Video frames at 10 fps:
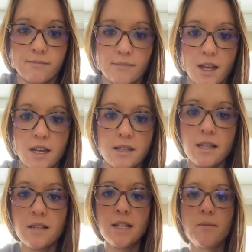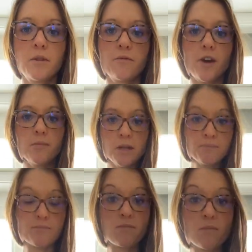Can you see the table in front of me?
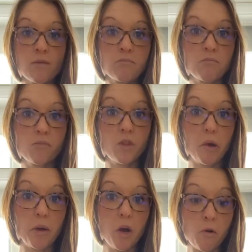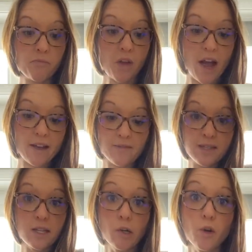There we go. I have
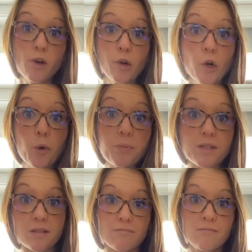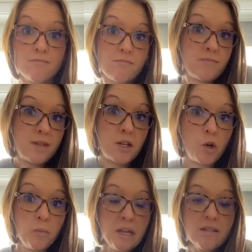0 groups.
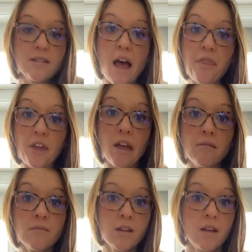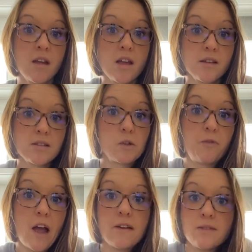0 means nothing. So if
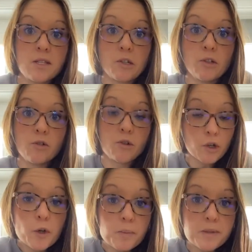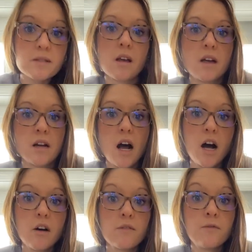I have 0 groups
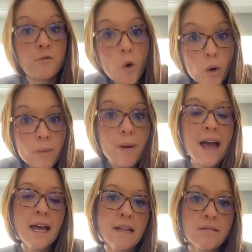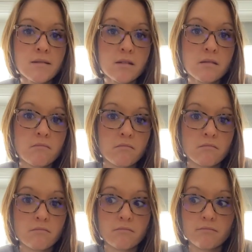of 4 pens,
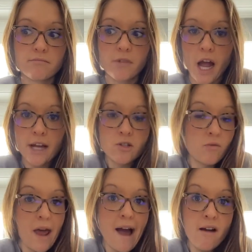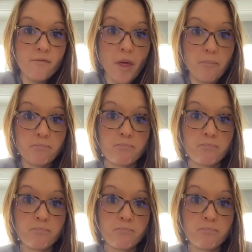I don't have them.